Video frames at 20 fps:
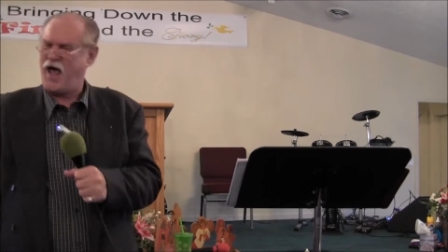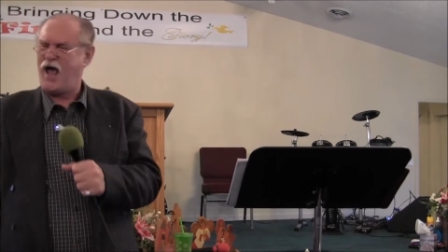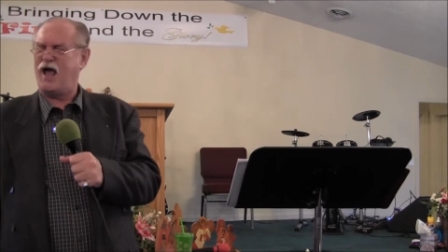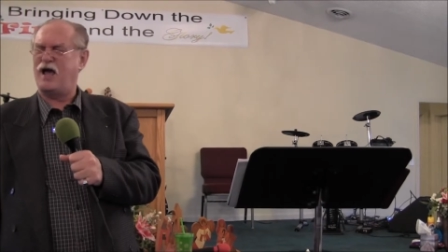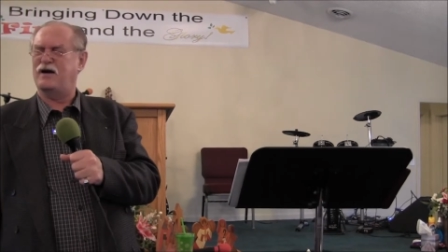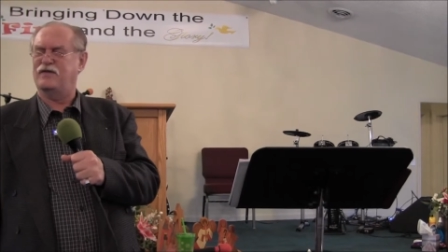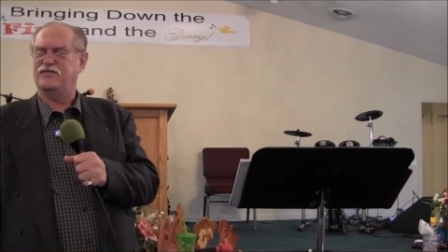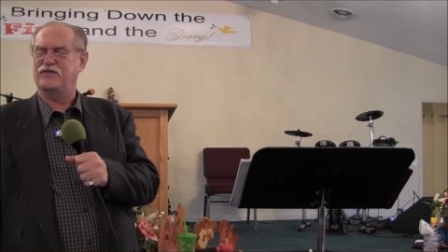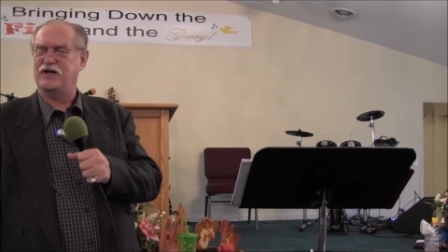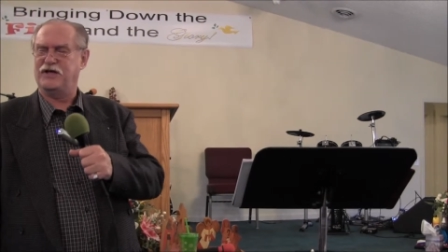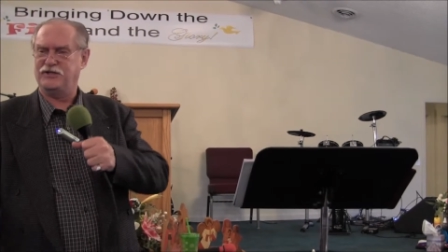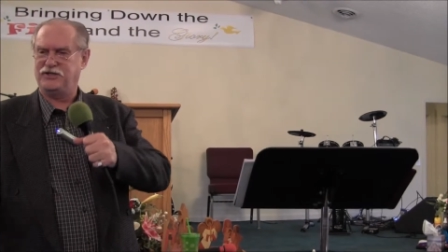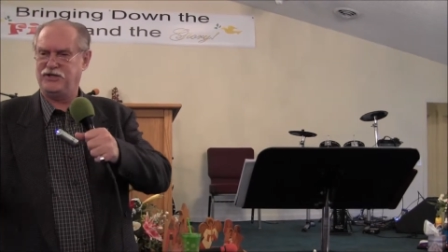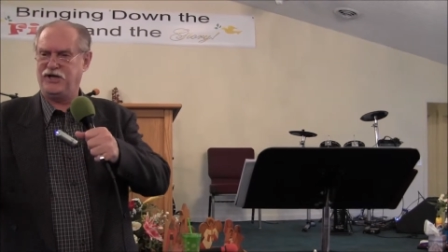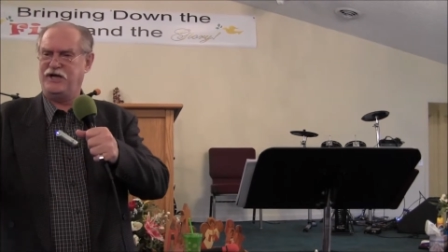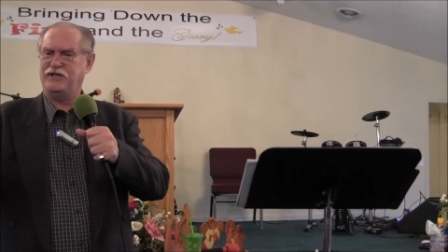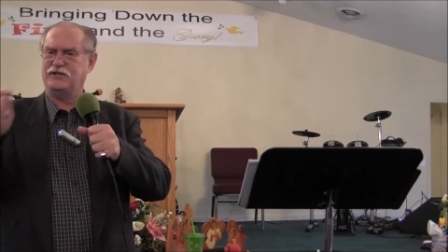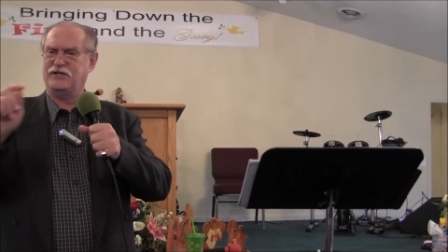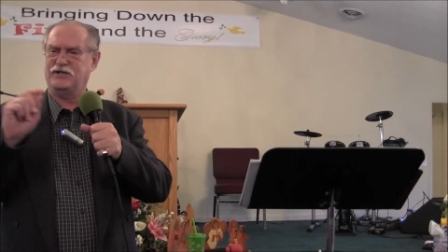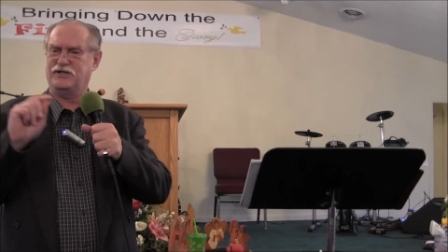have. That
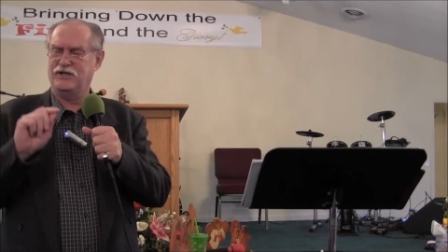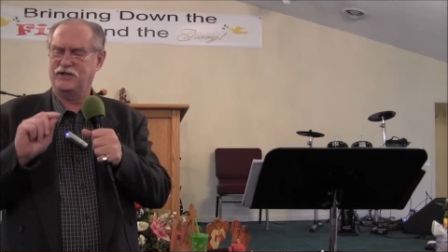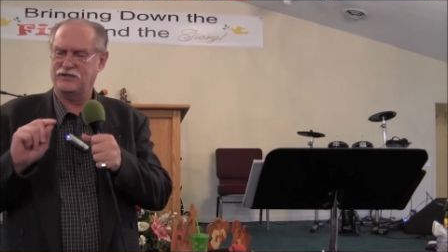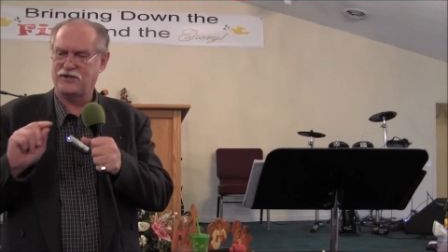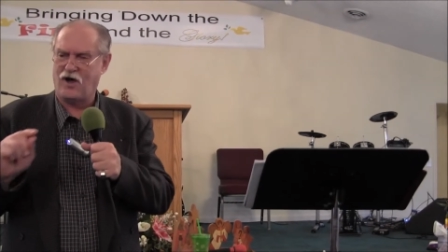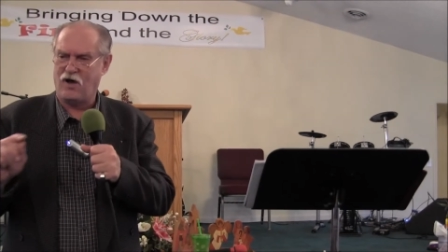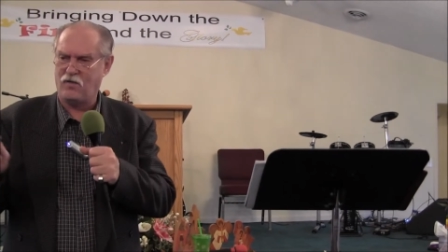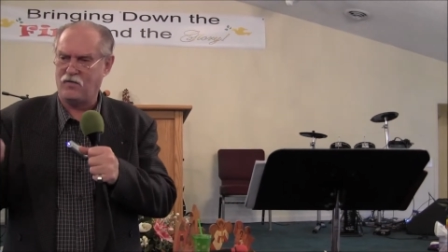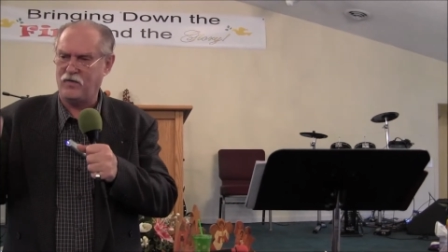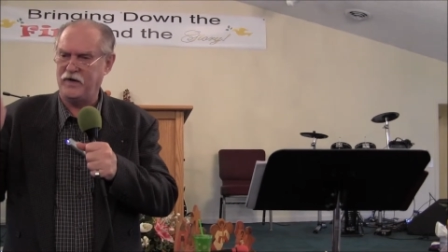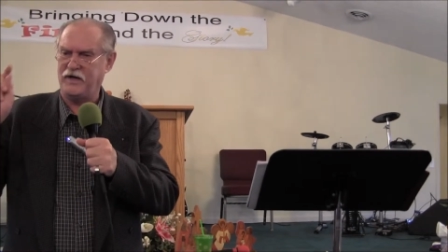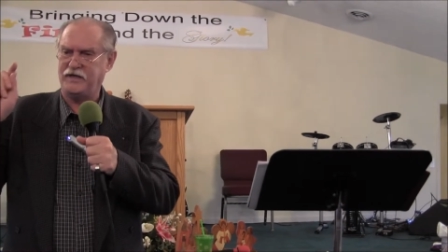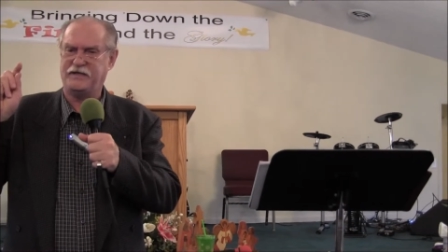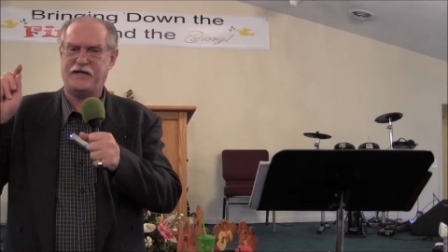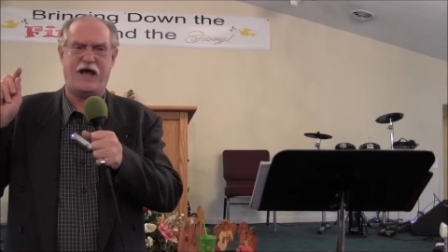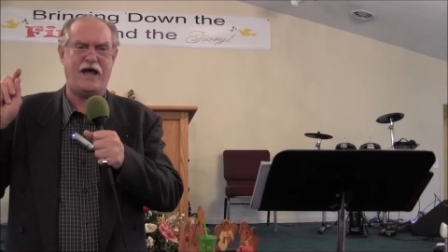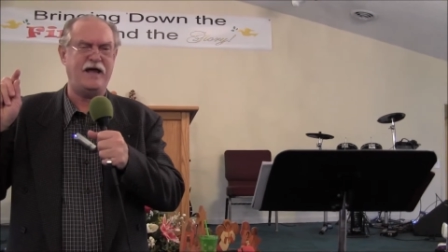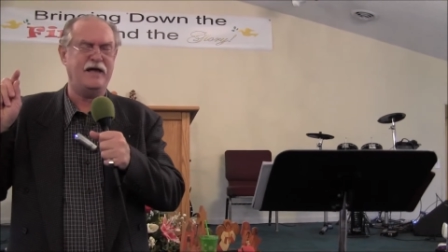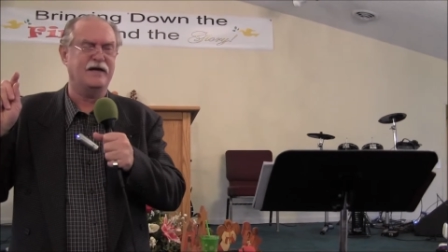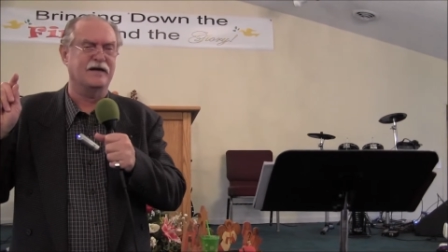Jesus has already
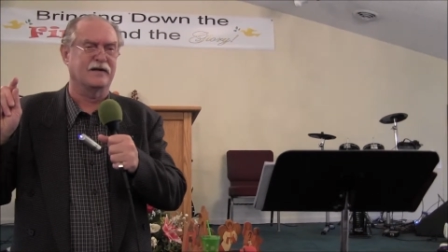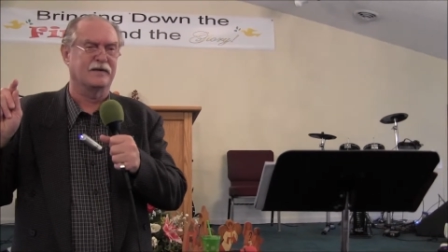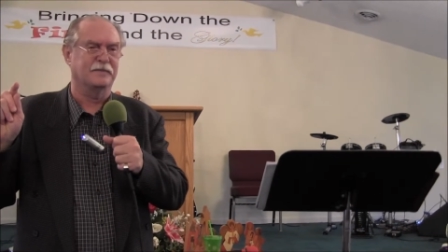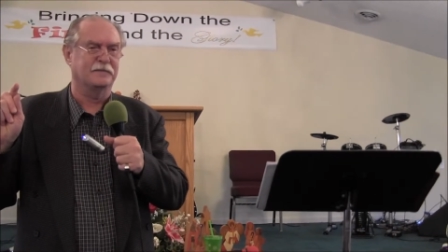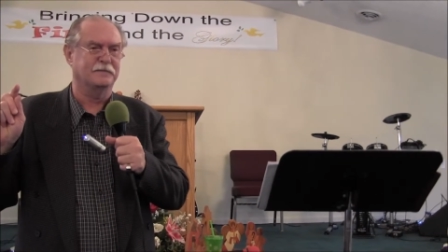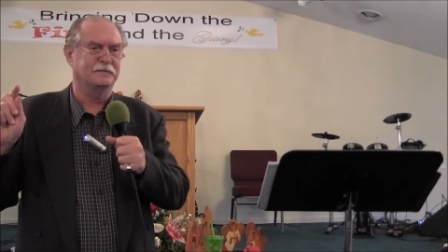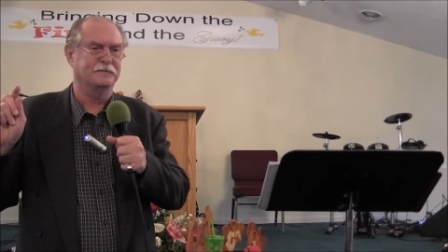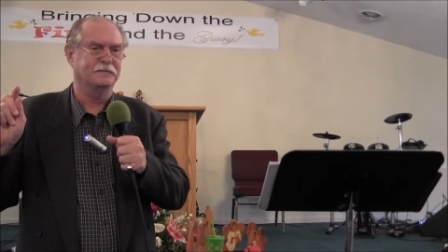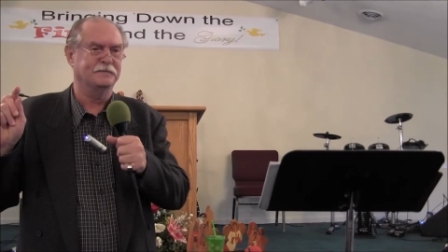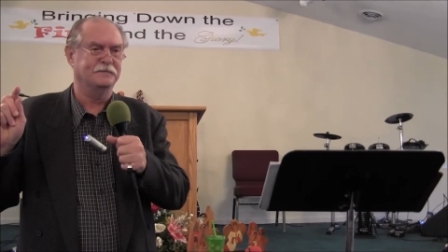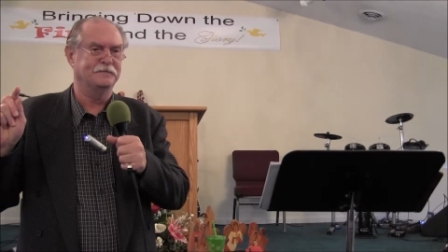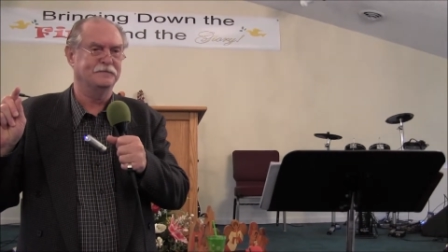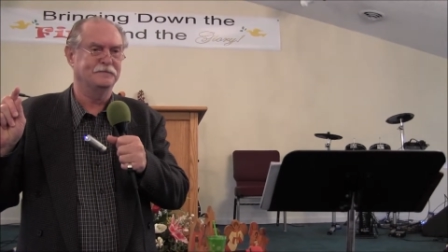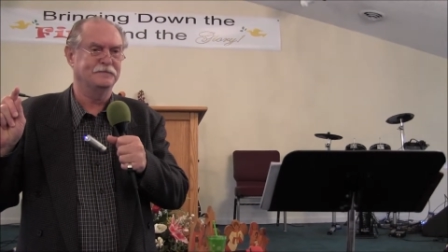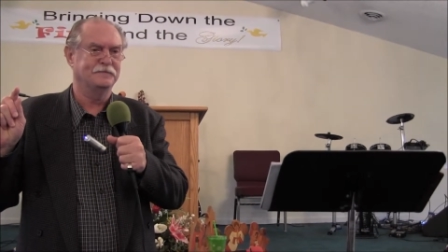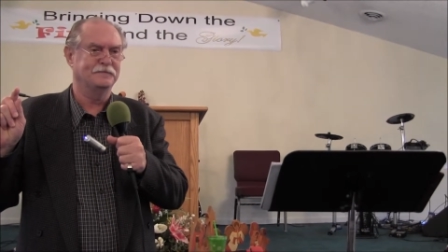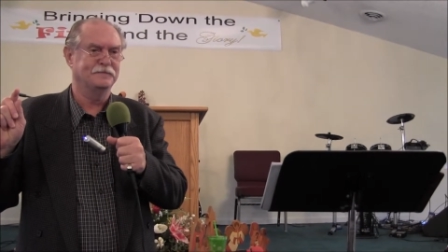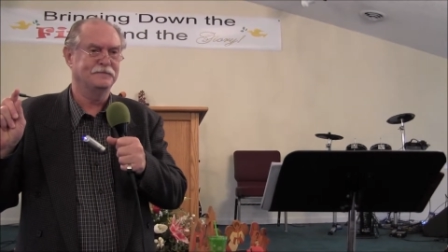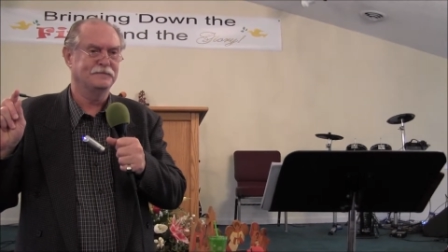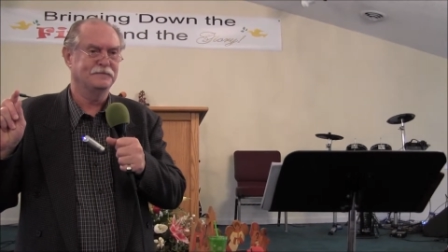taken them.
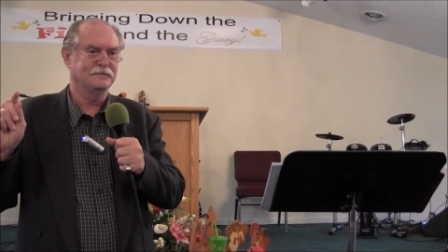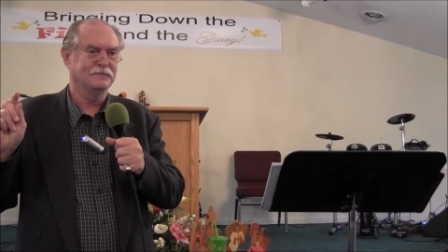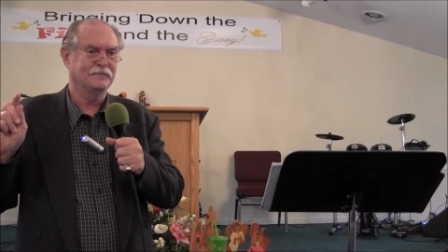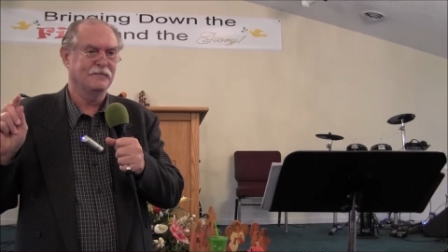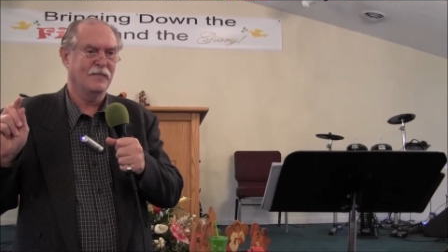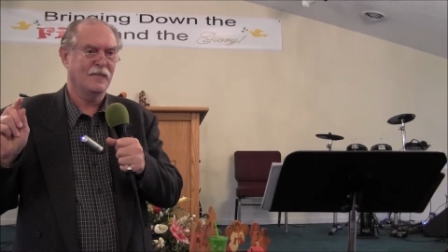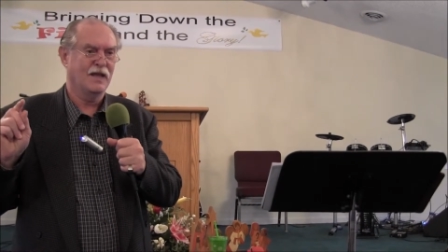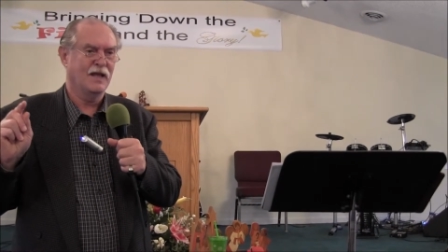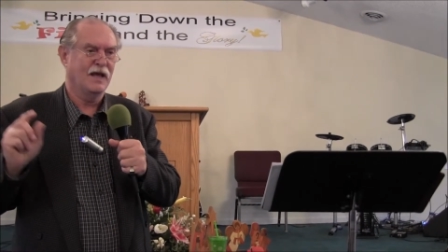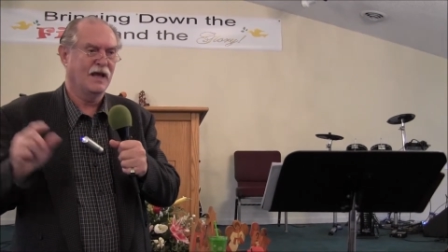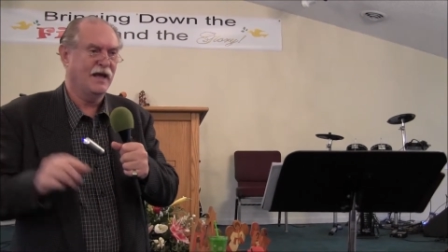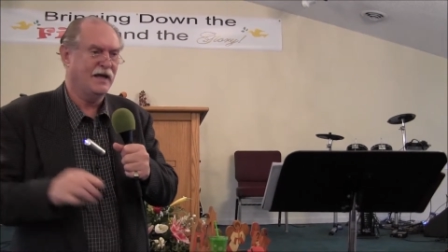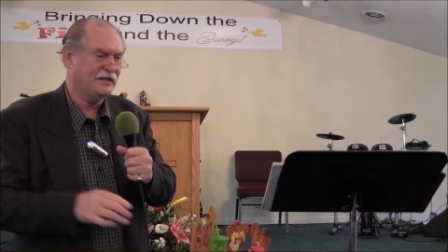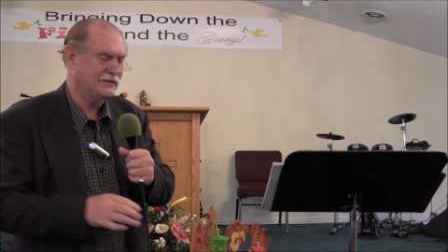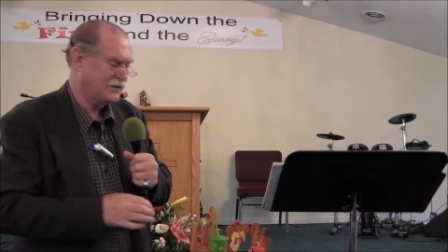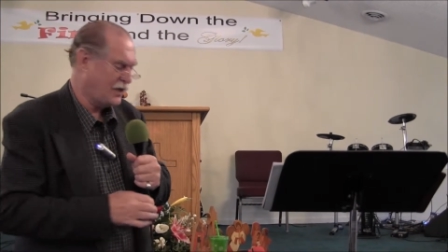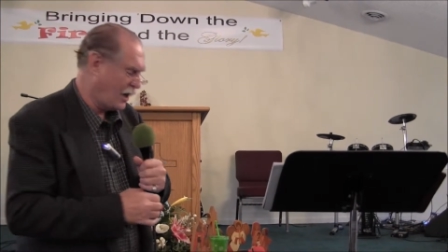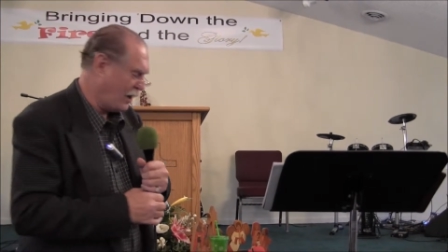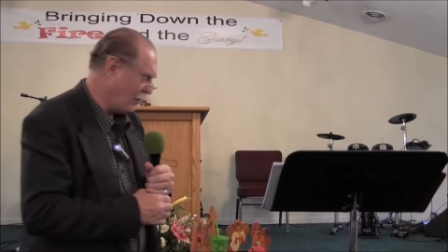Amen. Amen. He's